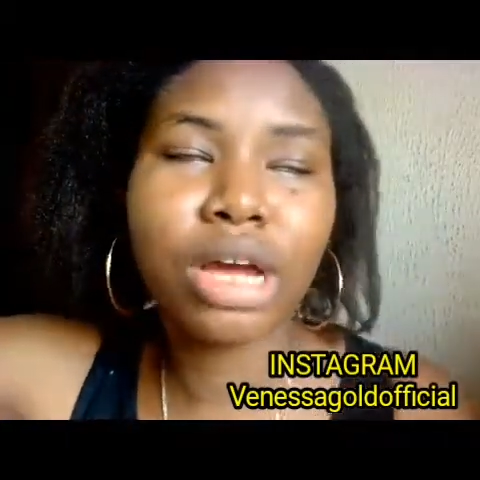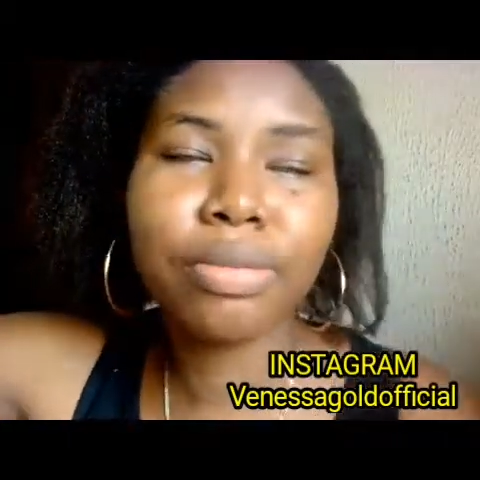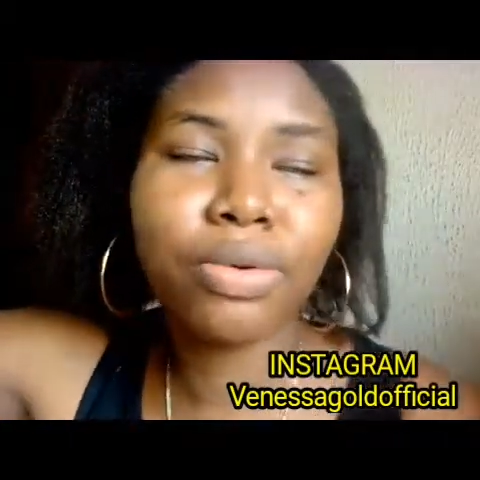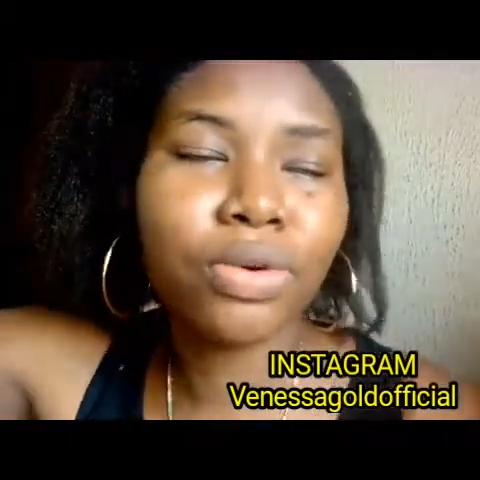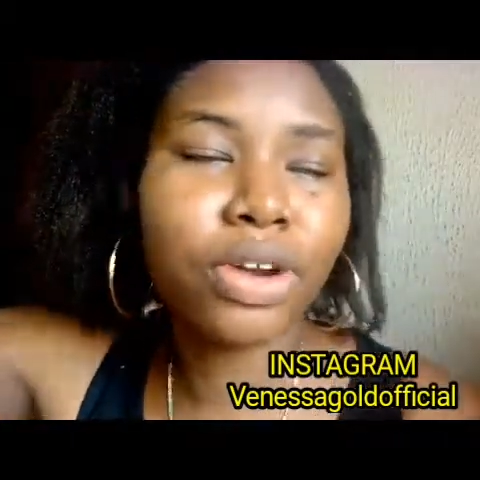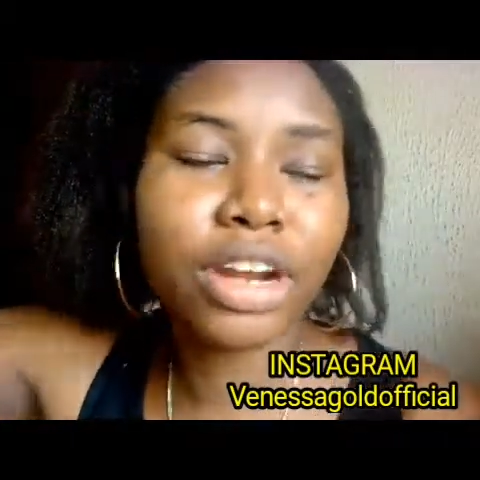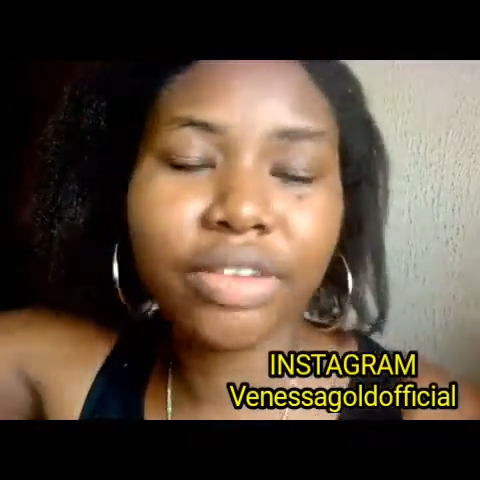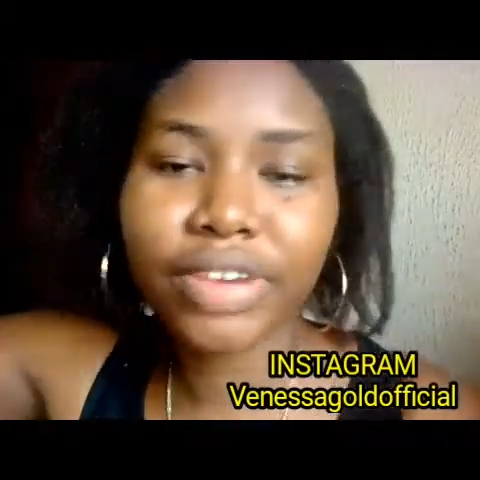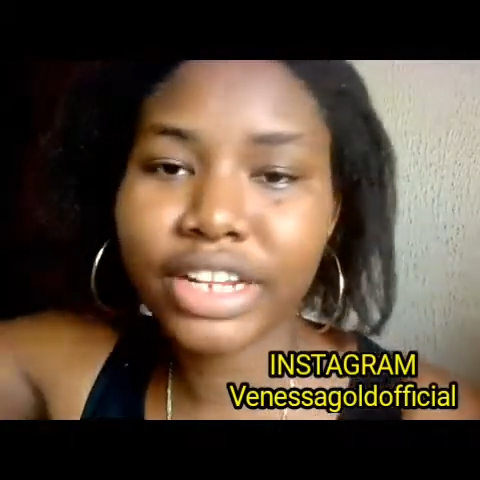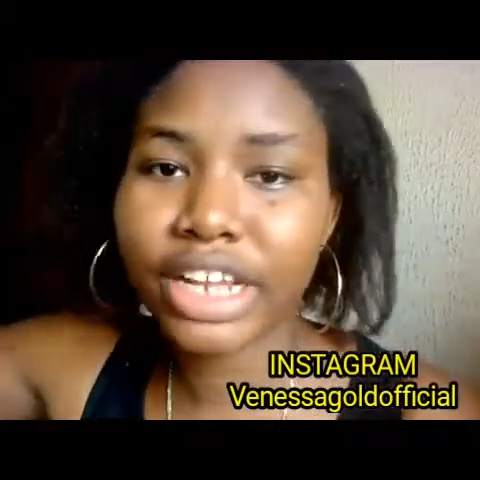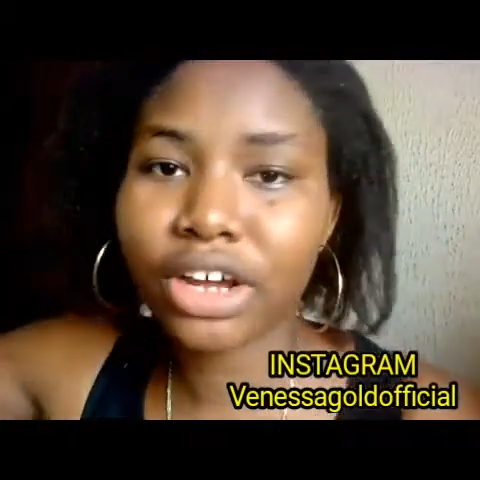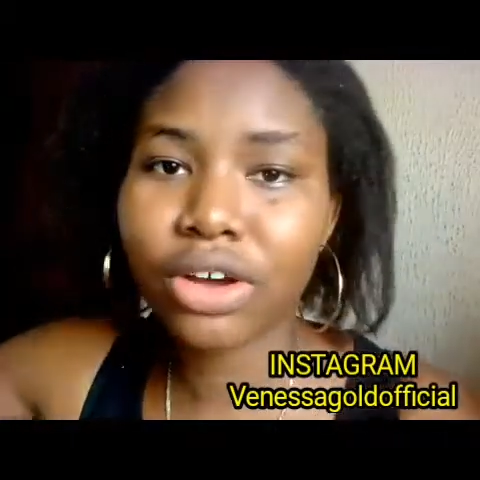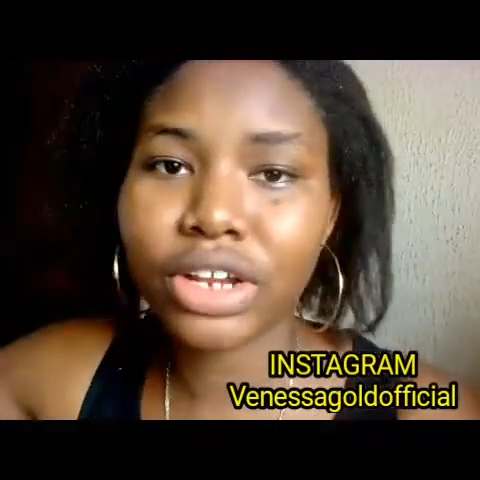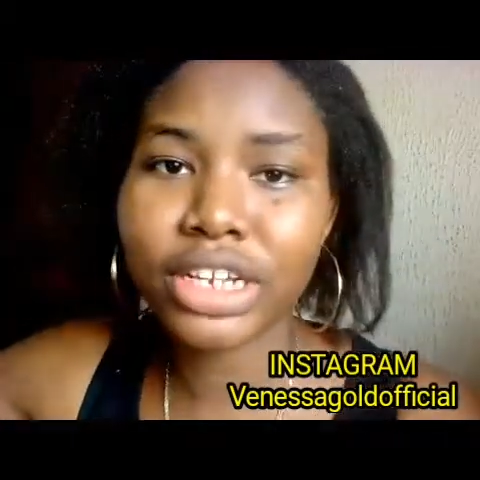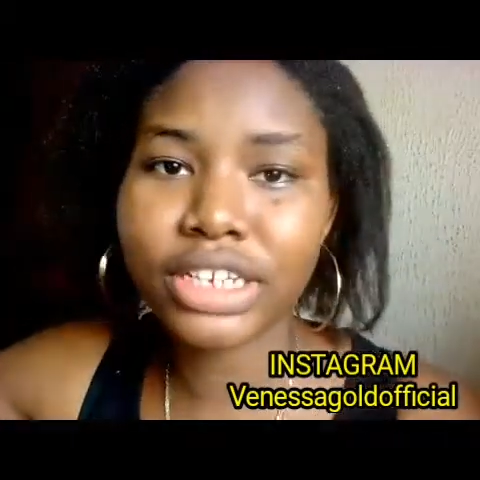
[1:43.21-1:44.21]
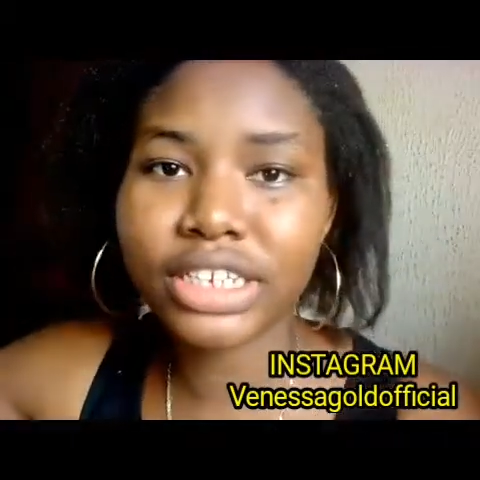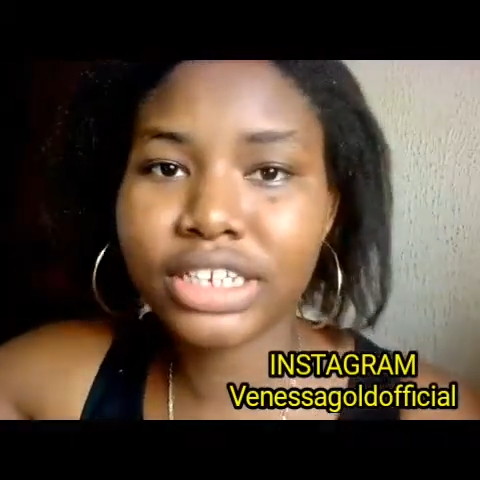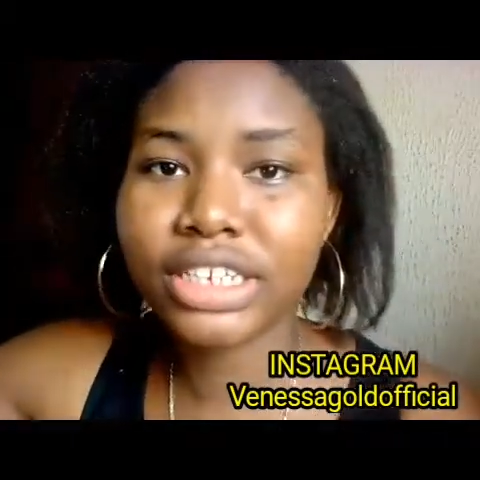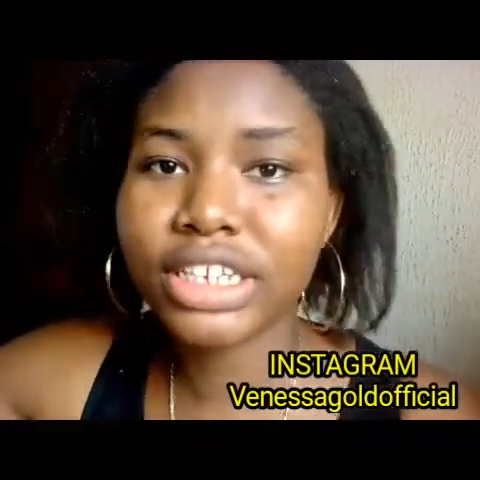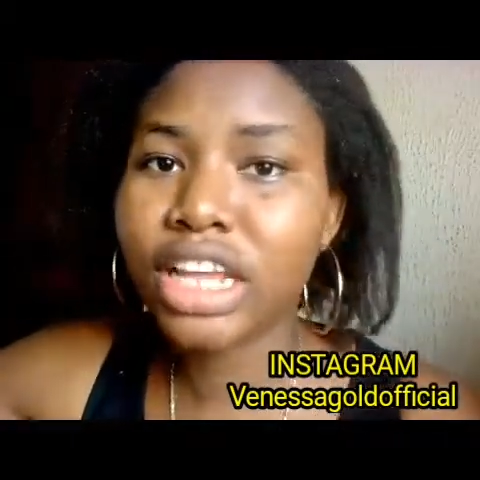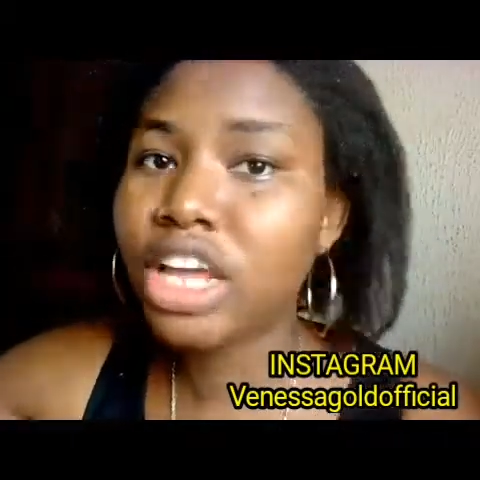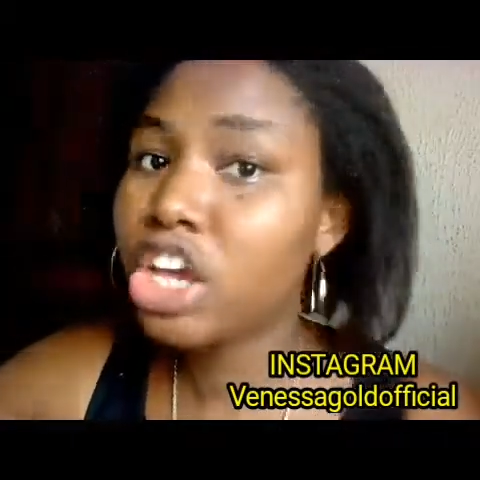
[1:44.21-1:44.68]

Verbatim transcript: or whatever they're calling it.